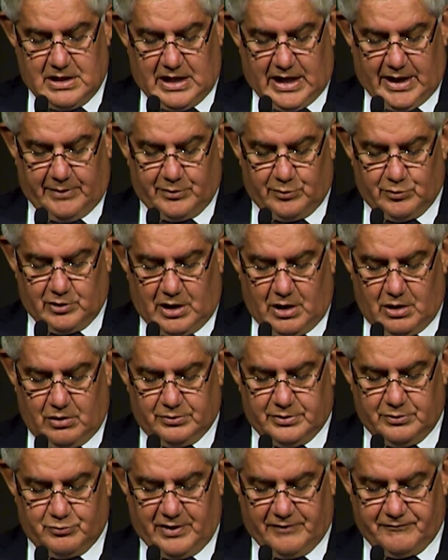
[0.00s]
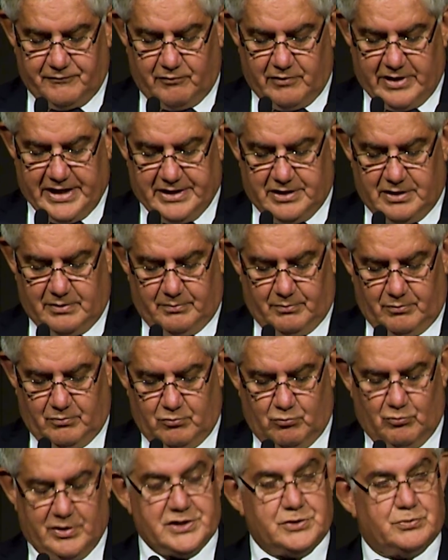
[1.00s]
and we will hold a referendum
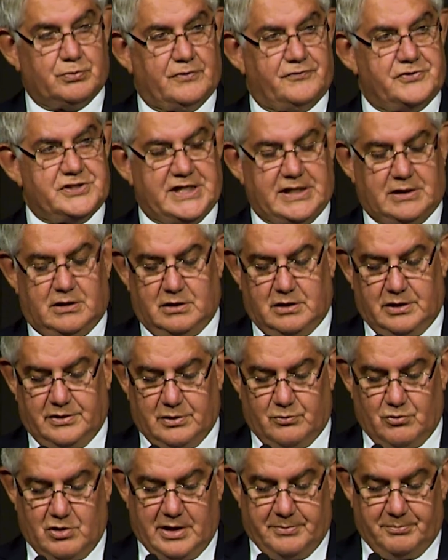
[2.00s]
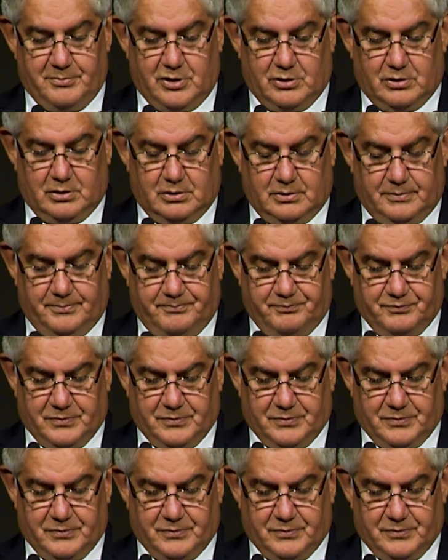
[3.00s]
once we've settled on the right model.